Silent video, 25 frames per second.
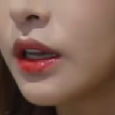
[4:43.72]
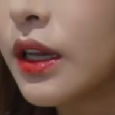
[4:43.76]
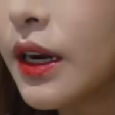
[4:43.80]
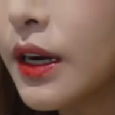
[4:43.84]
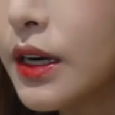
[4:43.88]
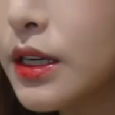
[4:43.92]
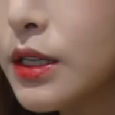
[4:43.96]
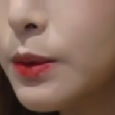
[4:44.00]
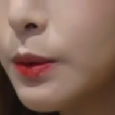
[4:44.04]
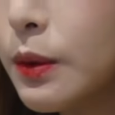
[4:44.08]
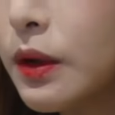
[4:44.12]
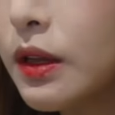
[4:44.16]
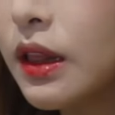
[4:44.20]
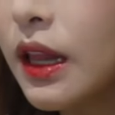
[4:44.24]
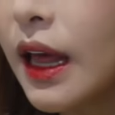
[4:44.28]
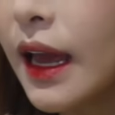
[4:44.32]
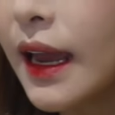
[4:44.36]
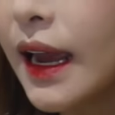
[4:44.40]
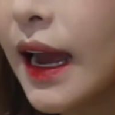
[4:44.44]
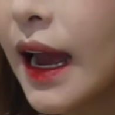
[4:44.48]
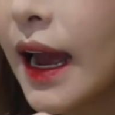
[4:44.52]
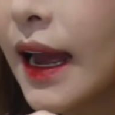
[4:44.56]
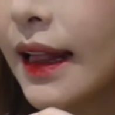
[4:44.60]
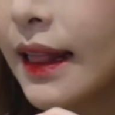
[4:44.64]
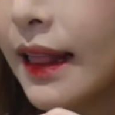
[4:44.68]
KLAIRS one.
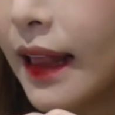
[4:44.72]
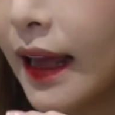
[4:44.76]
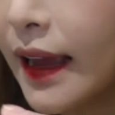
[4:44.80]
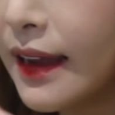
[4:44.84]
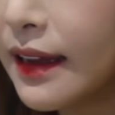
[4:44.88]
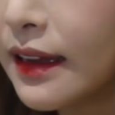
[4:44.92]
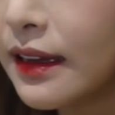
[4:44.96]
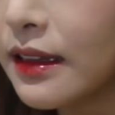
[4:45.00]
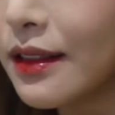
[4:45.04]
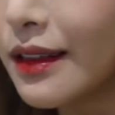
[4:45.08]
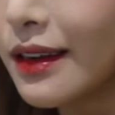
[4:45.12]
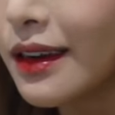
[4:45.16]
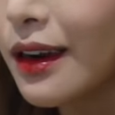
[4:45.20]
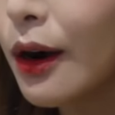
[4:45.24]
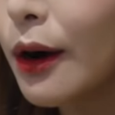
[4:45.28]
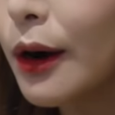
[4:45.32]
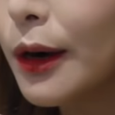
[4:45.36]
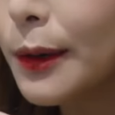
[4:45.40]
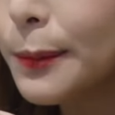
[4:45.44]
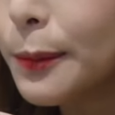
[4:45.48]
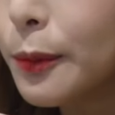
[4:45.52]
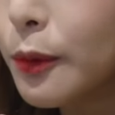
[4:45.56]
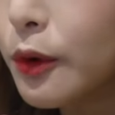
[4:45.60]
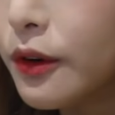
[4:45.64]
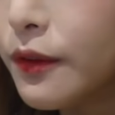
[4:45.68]
Like, I like the
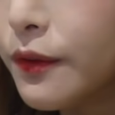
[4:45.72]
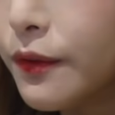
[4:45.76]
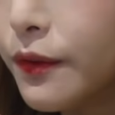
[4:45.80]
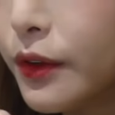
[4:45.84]
cardboard